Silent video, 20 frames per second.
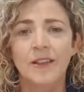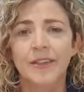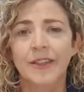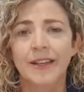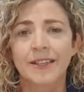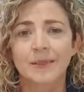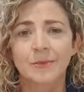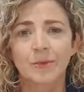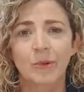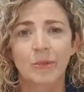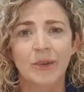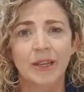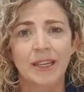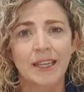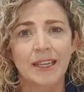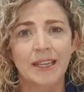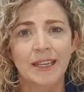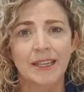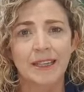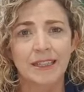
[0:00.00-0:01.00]
That's when we
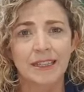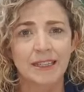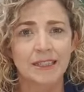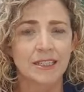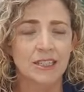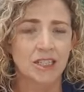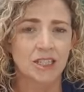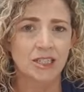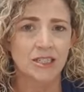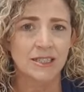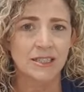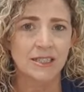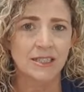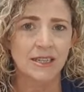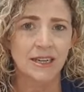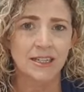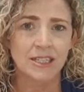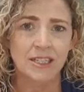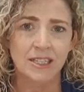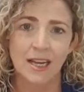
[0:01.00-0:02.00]
can get conditions
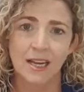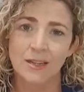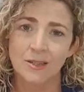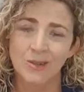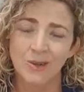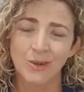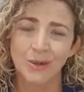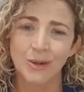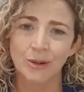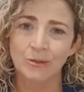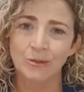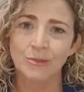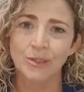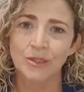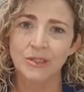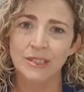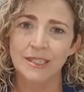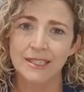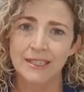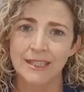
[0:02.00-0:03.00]
such as
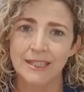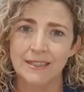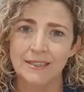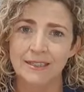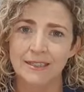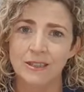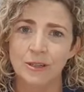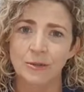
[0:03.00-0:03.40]
autoimmune diseases.